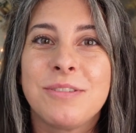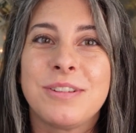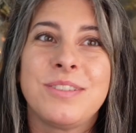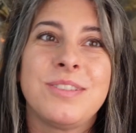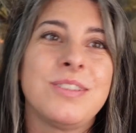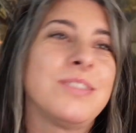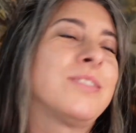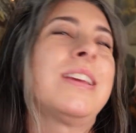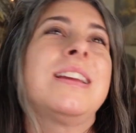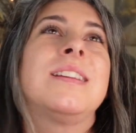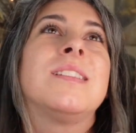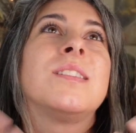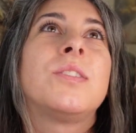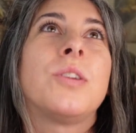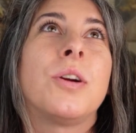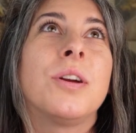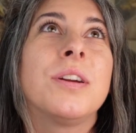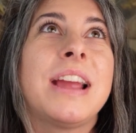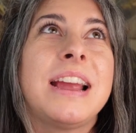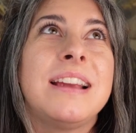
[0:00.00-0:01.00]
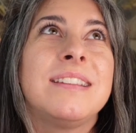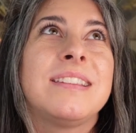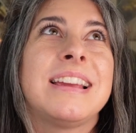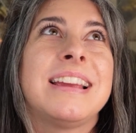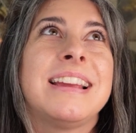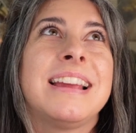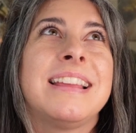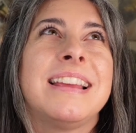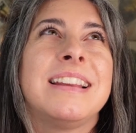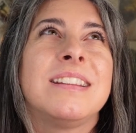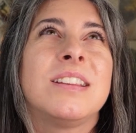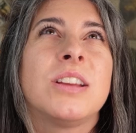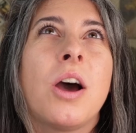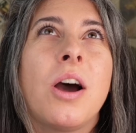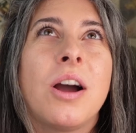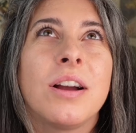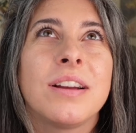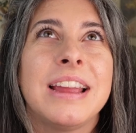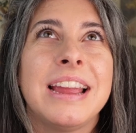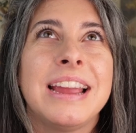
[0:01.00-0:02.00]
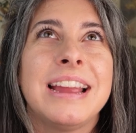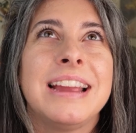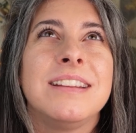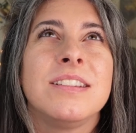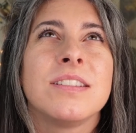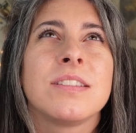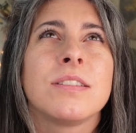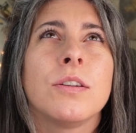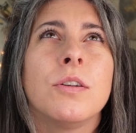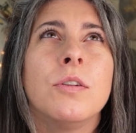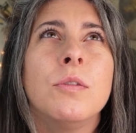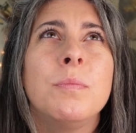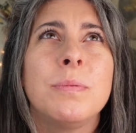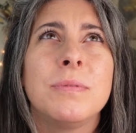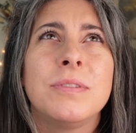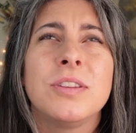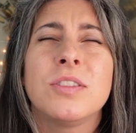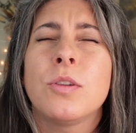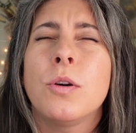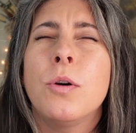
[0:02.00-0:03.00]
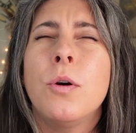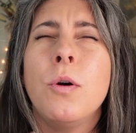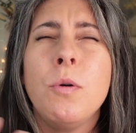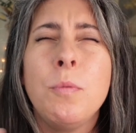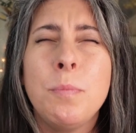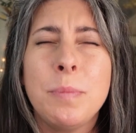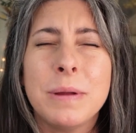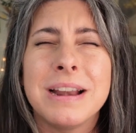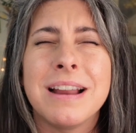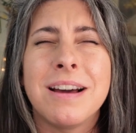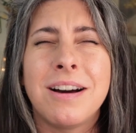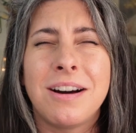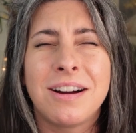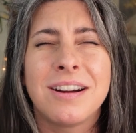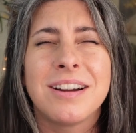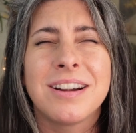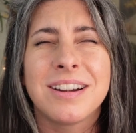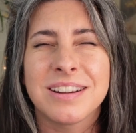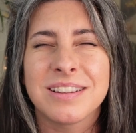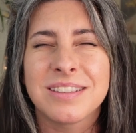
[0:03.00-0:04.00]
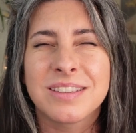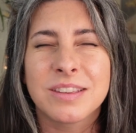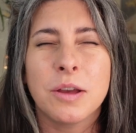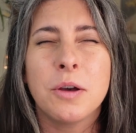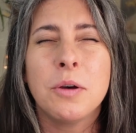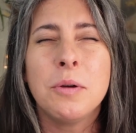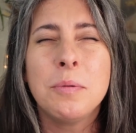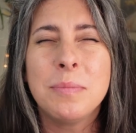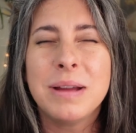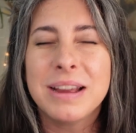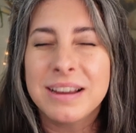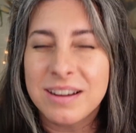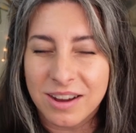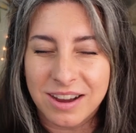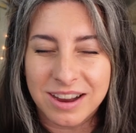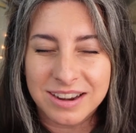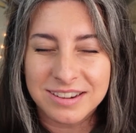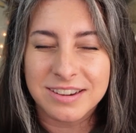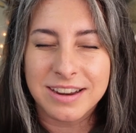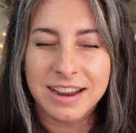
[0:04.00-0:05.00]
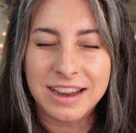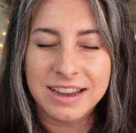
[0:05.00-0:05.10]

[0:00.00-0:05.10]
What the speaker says: was just like stargazing and then talking and just open hearts. Oh my gosh,